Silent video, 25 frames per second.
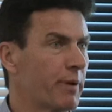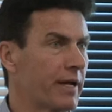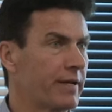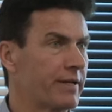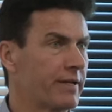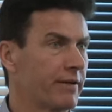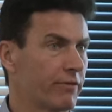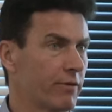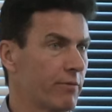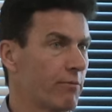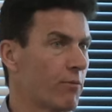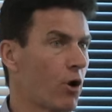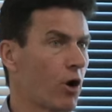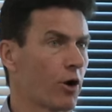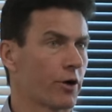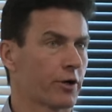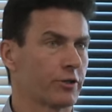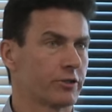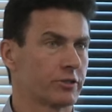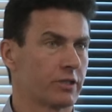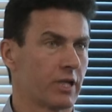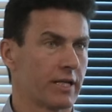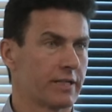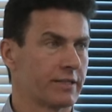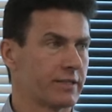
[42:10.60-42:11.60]
by different
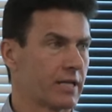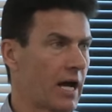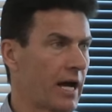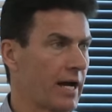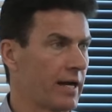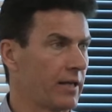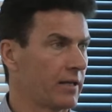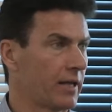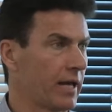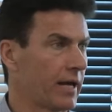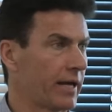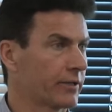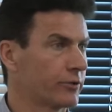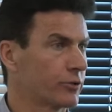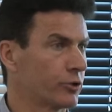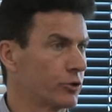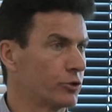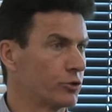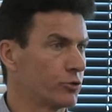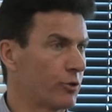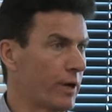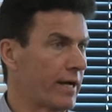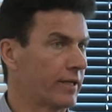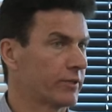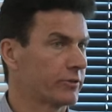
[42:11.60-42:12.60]
markers like dialect or
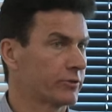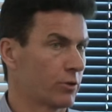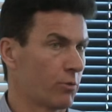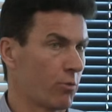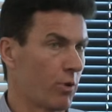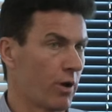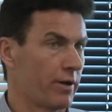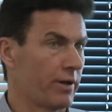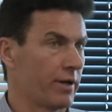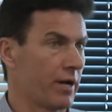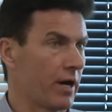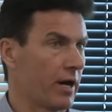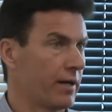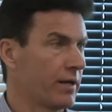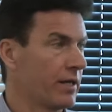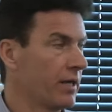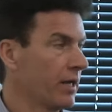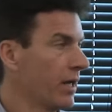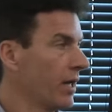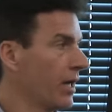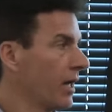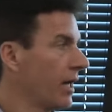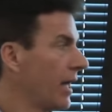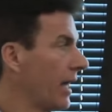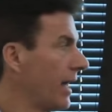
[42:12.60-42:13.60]
dress or whatnot.
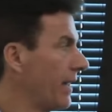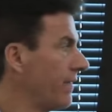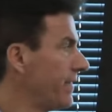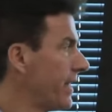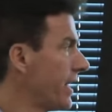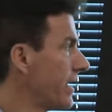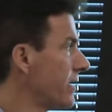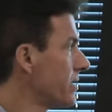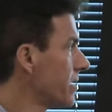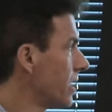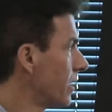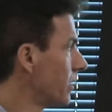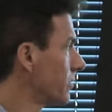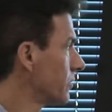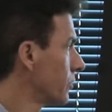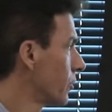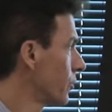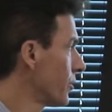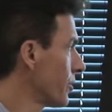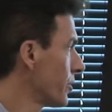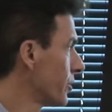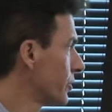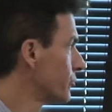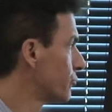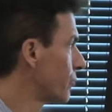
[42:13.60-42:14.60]
And then young
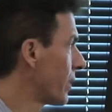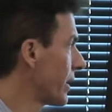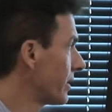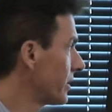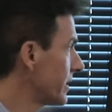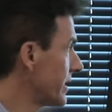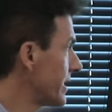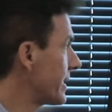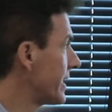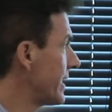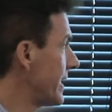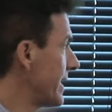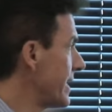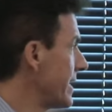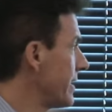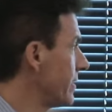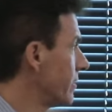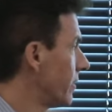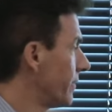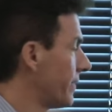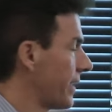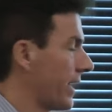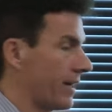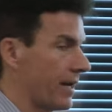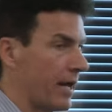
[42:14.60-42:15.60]
learners readily key in
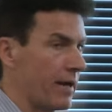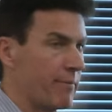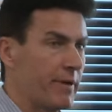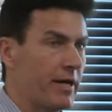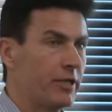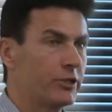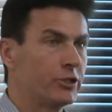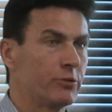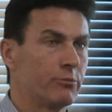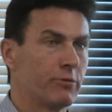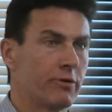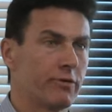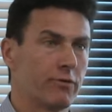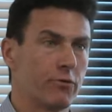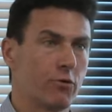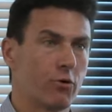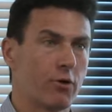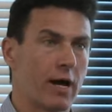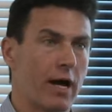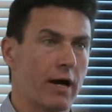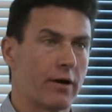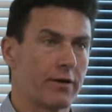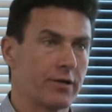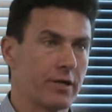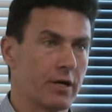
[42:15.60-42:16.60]
on that. And I mentioned
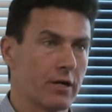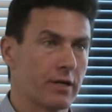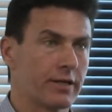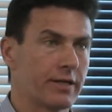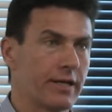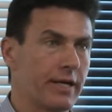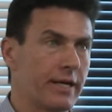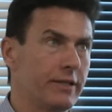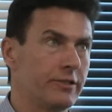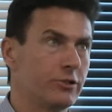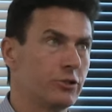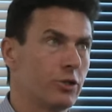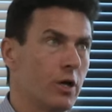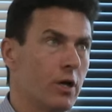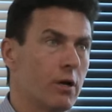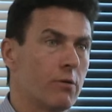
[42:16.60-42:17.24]
before how young kids